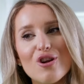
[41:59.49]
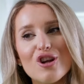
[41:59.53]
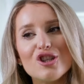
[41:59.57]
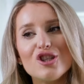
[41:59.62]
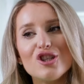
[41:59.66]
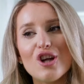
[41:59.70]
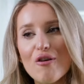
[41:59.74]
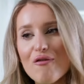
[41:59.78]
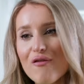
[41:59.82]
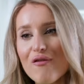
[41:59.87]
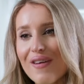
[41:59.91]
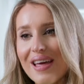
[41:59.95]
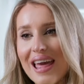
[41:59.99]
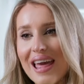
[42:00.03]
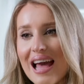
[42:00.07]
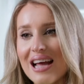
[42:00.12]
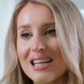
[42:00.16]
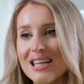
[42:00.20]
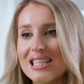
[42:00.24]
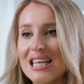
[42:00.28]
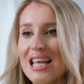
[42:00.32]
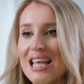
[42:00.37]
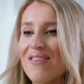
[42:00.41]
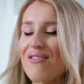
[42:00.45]
don't forget
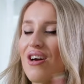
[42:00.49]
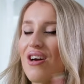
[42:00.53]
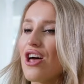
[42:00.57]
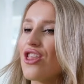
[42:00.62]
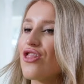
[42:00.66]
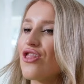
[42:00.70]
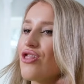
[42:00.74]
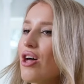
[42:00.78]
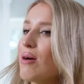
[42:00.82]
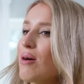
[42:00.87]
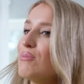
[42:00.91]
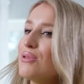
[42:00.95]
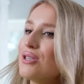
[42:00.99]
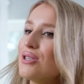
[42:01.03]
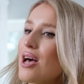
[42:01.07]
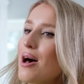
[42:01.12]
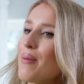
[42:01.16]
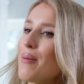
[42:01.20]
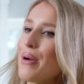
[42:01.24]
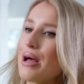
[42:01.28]
to give it a thumbs up